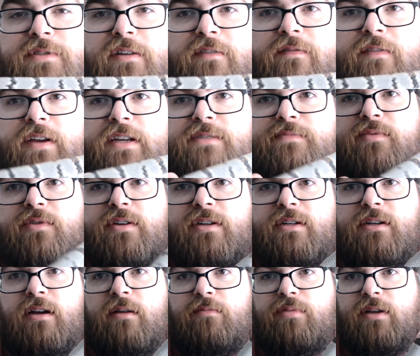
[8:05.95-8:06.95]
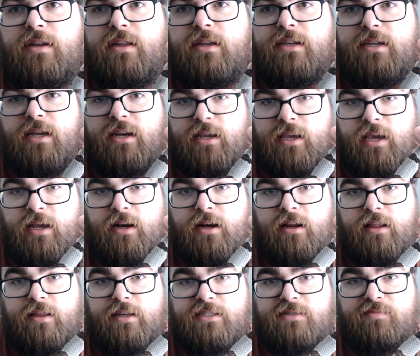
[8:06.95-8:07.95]
on Facebook completely dedicated
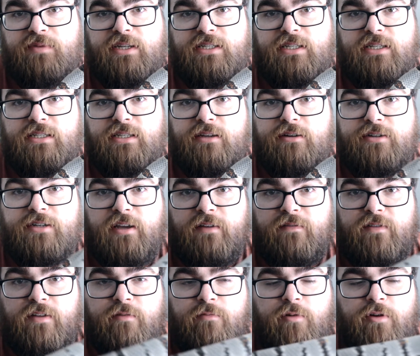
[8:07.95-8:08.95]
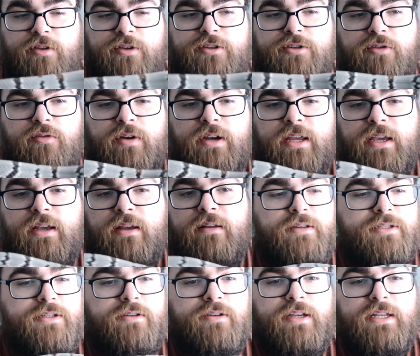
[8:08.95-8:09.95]
to this species that are definitely worth joining,
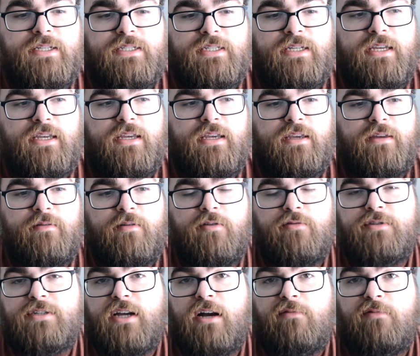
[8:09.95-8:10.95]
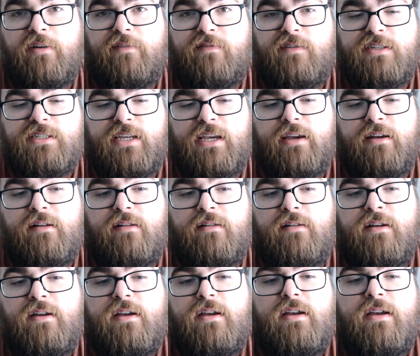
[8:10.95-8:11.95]
so you can see who's got what for sale.
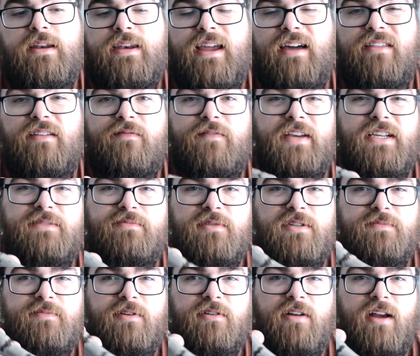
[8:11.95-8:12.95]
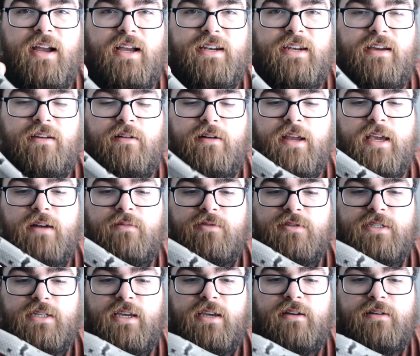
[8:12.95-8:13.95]
Now that Facebook's been cracking down on animal
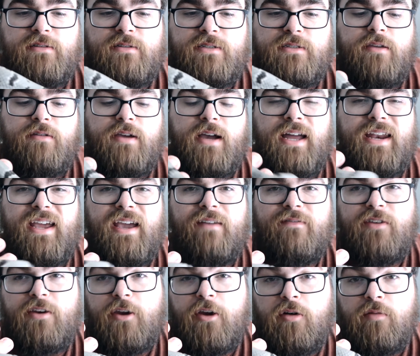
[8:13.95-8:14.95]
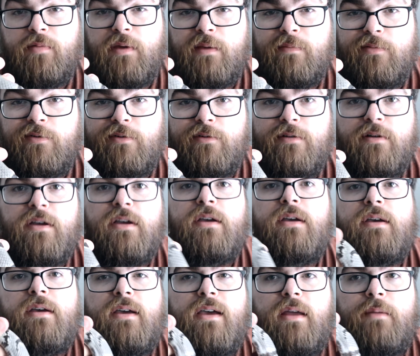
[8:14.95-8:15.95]
sales, you kind of have to know people
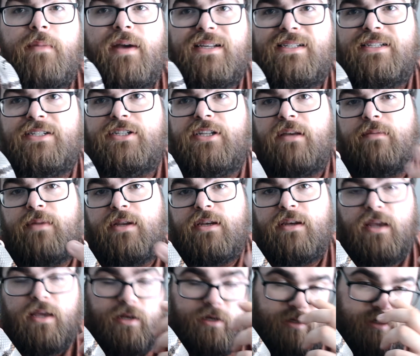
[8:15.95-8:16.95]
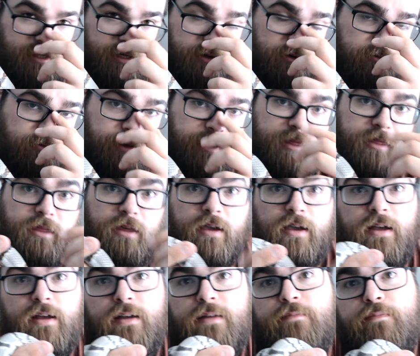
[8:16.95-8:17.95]
and message them and deal with
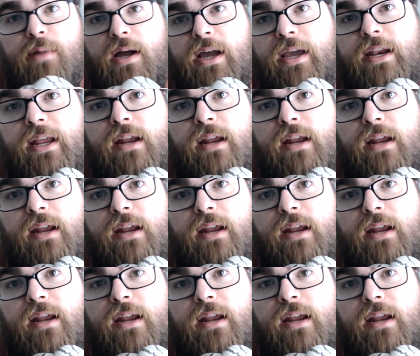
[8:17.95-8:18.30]
buying